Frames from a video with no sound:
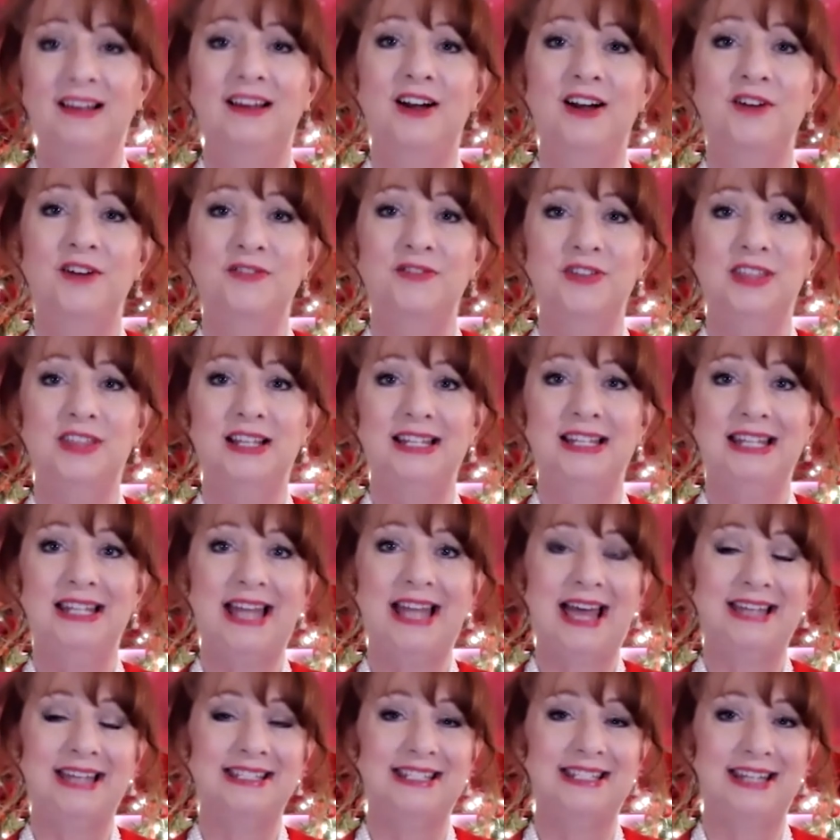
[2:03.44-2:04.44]
Over the
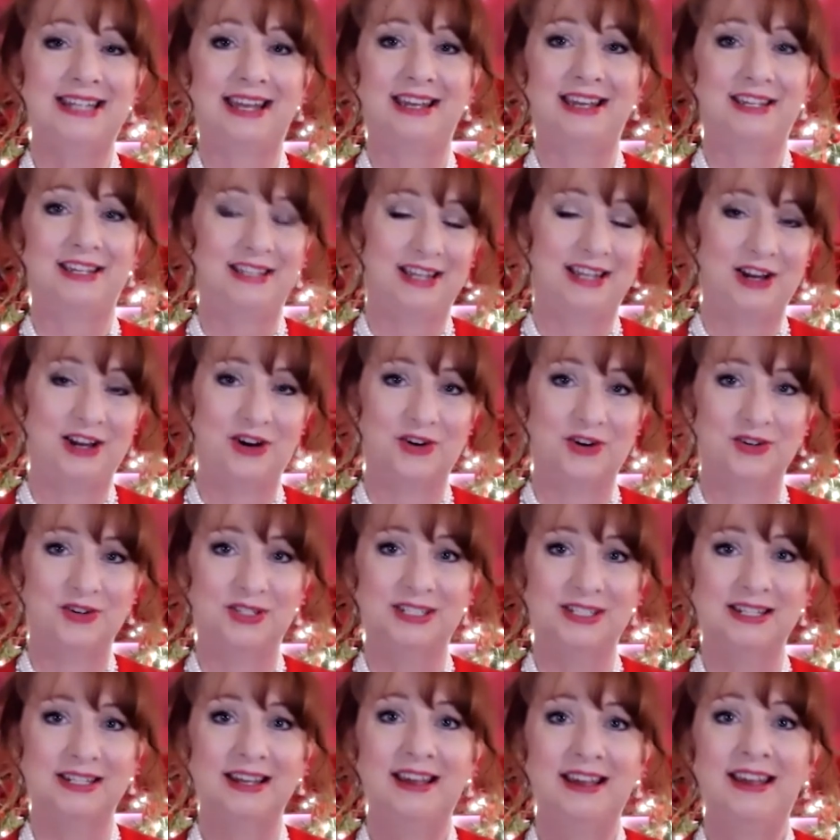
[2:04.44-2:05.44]
last 8
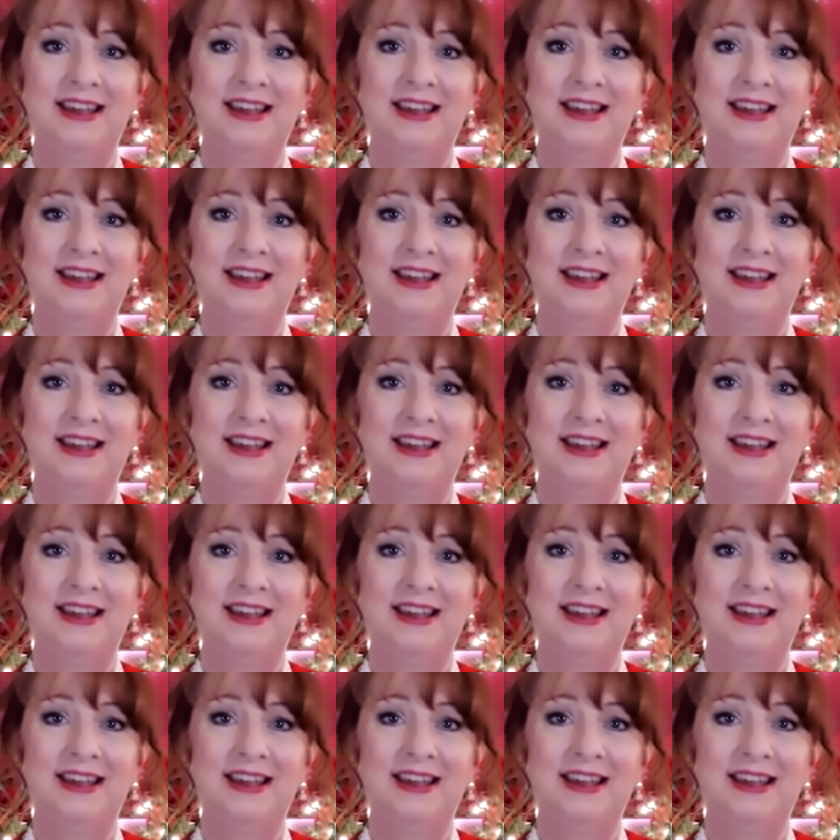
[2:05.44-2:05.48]
years,